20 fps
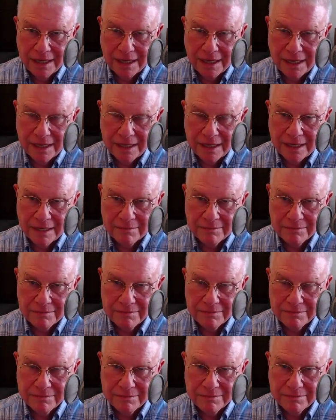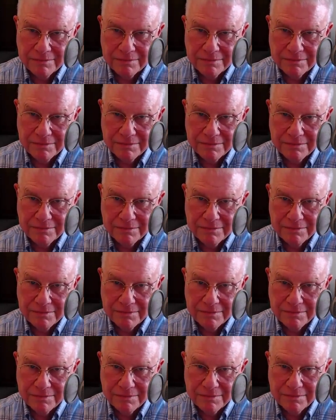I am,
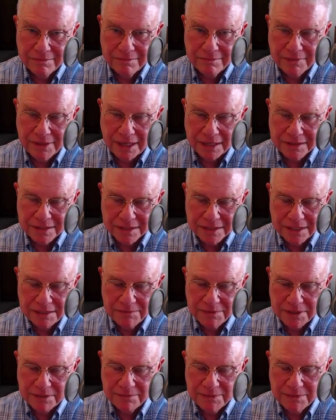I sleep in a